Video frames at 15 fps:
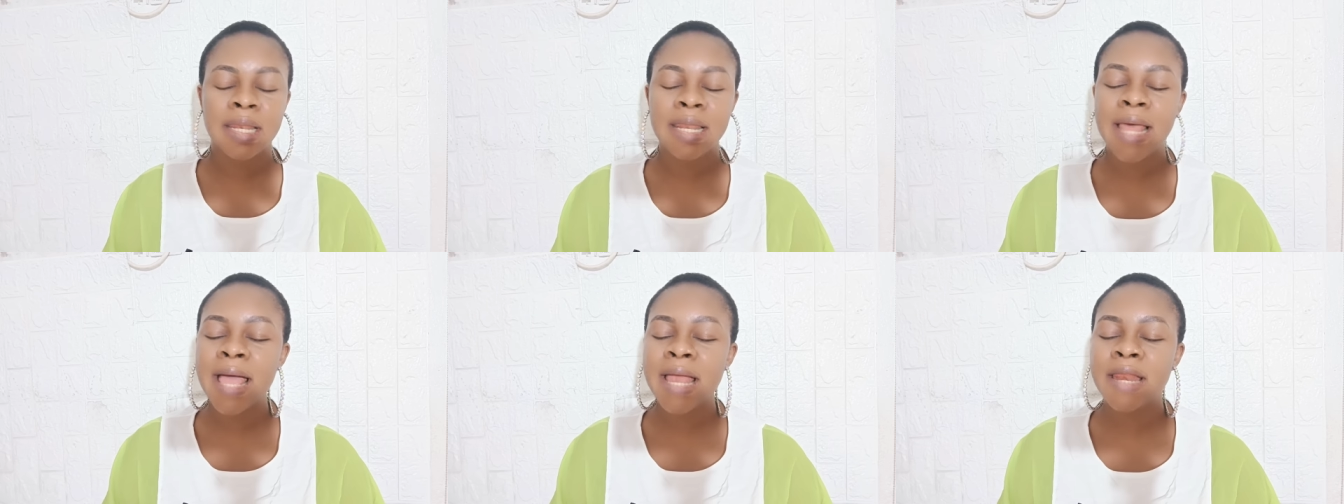
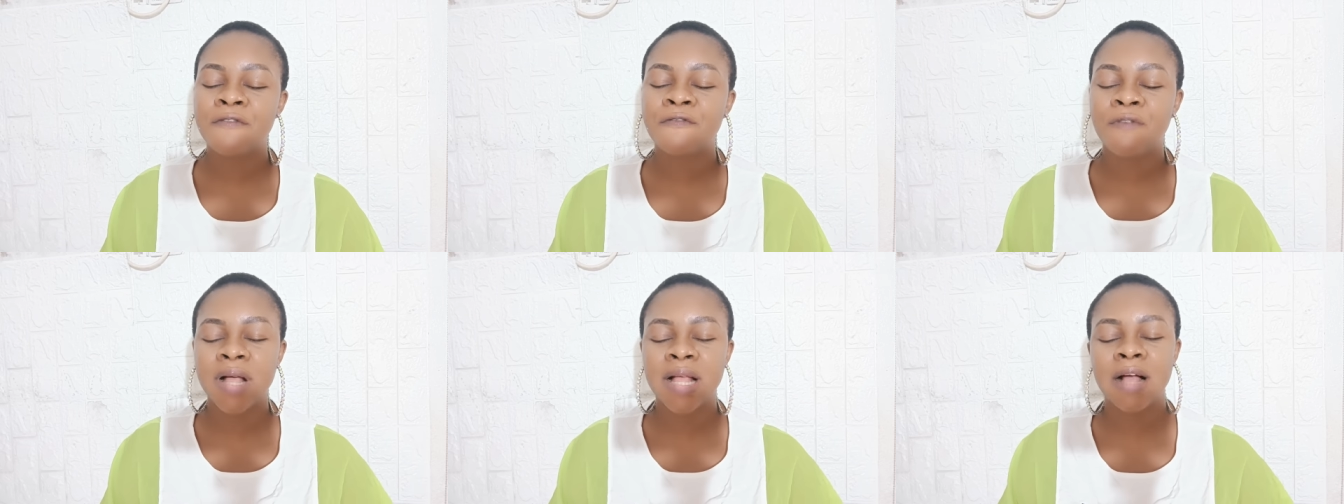Let the
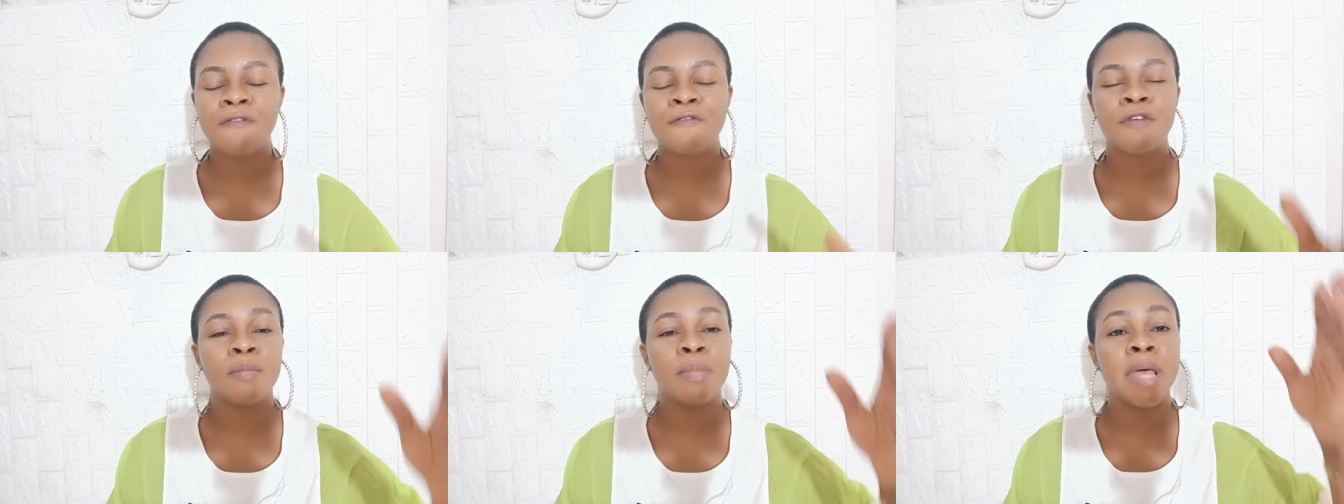fire
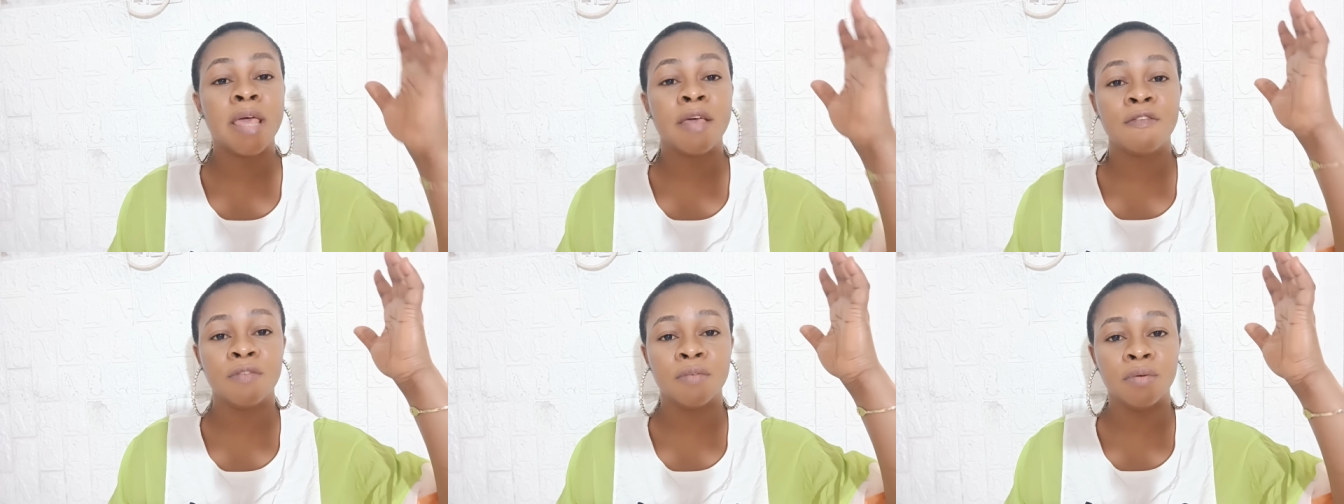from
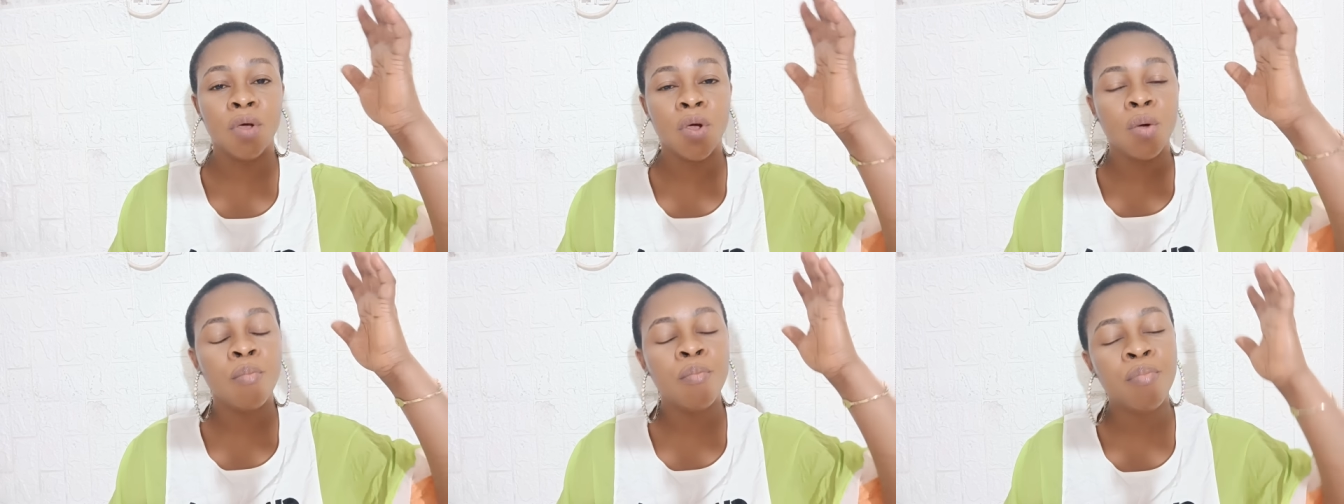heaven
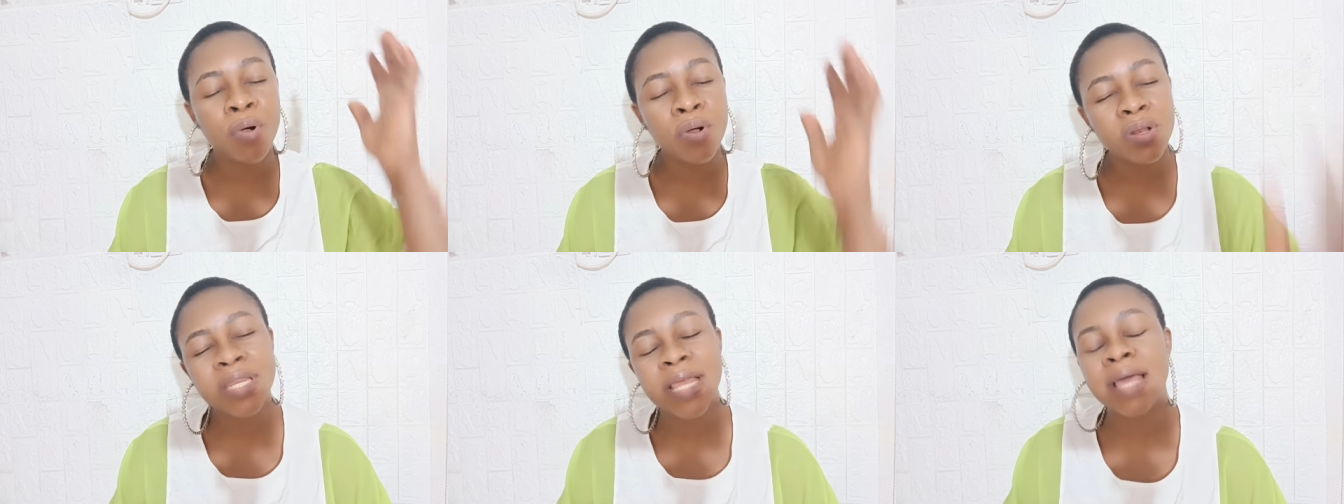
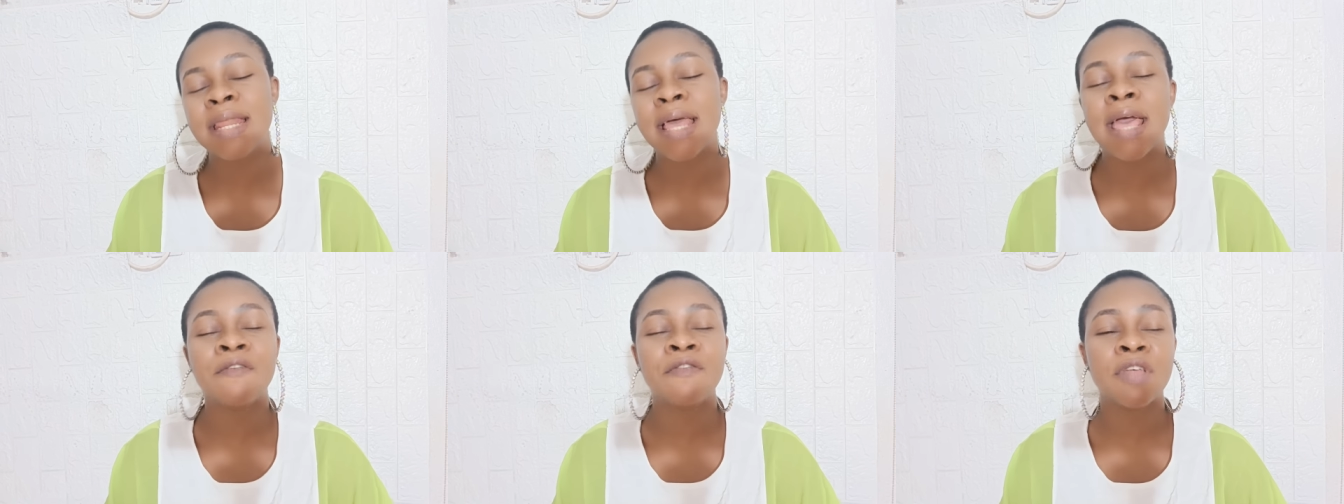Burn
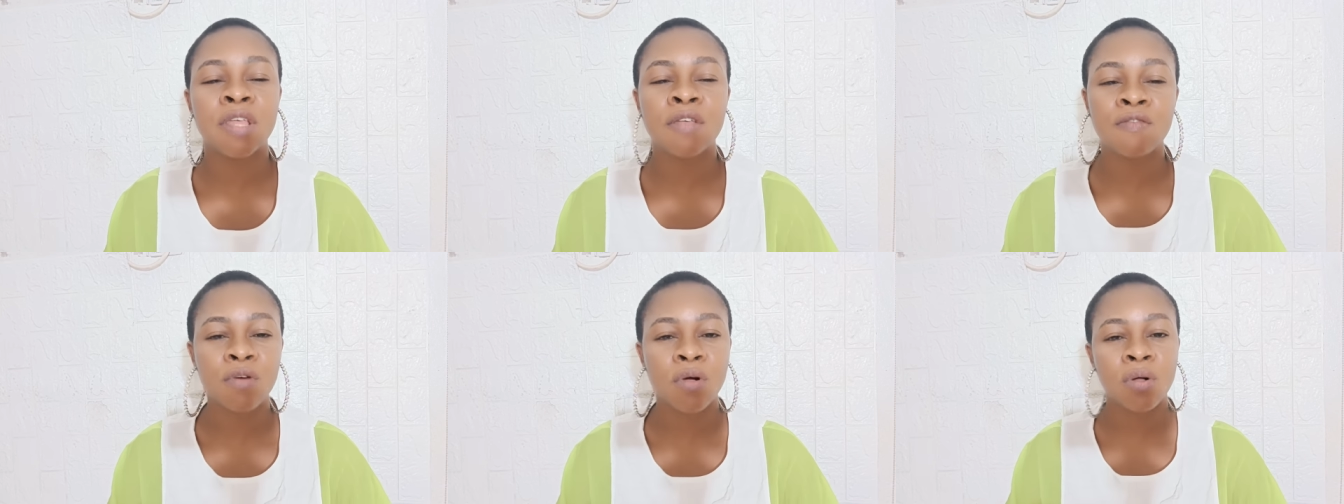down every
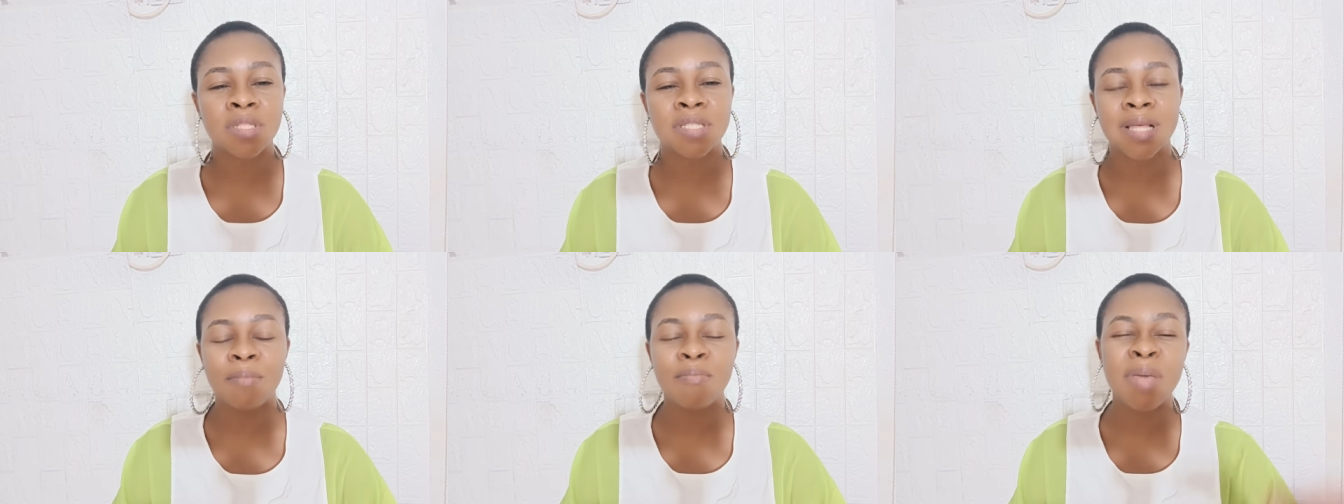evil
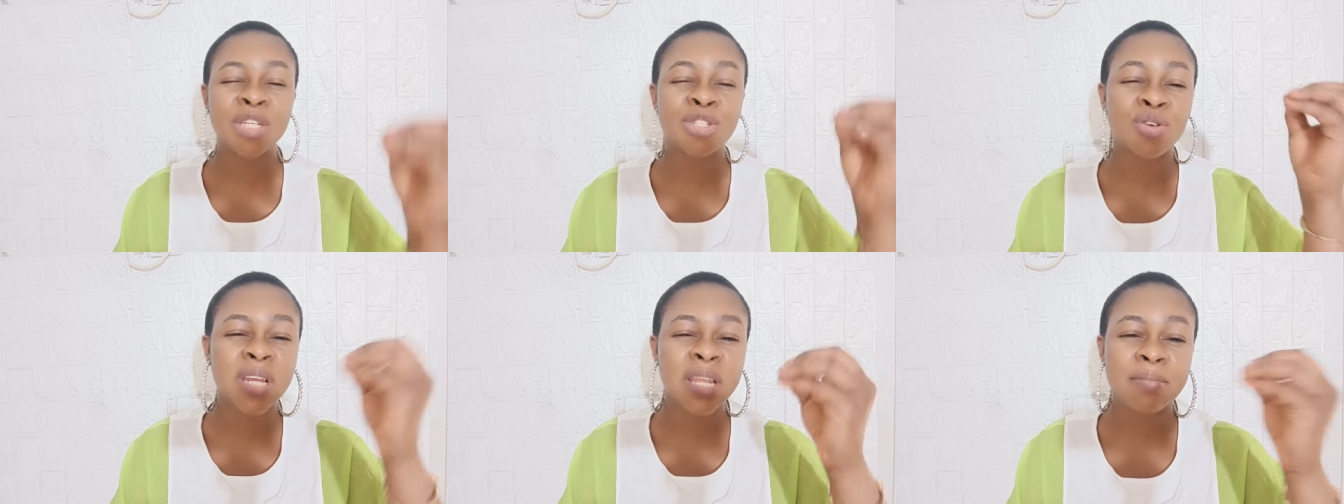altar
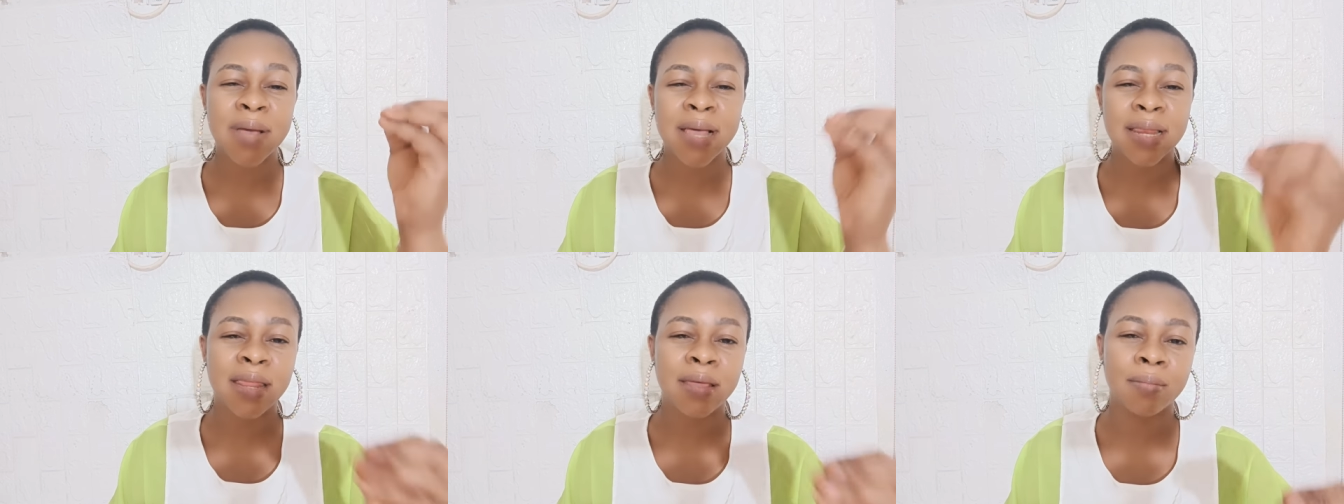mentioning
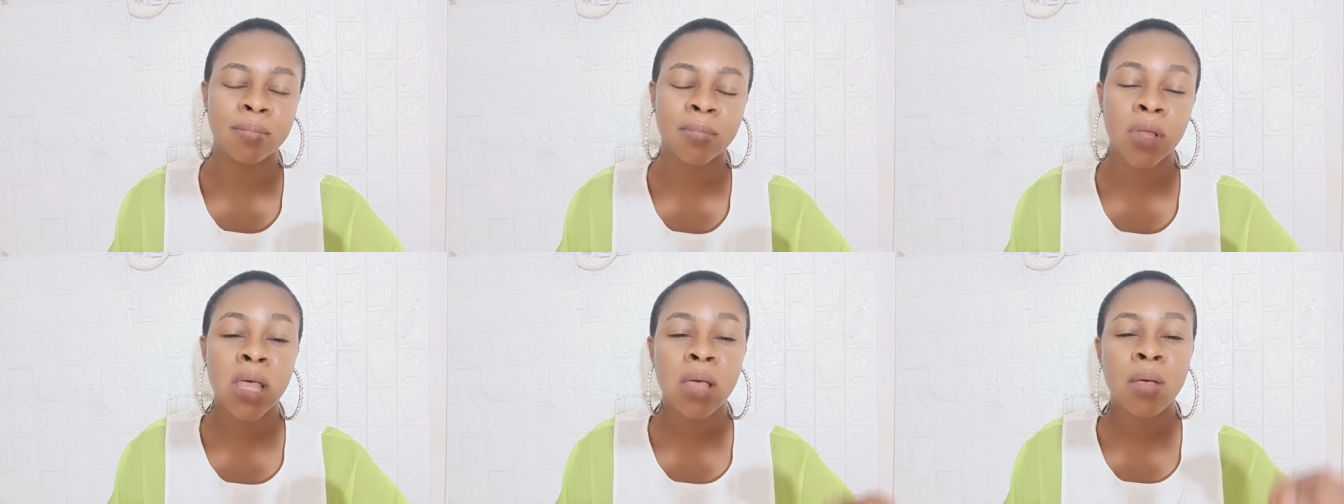my name.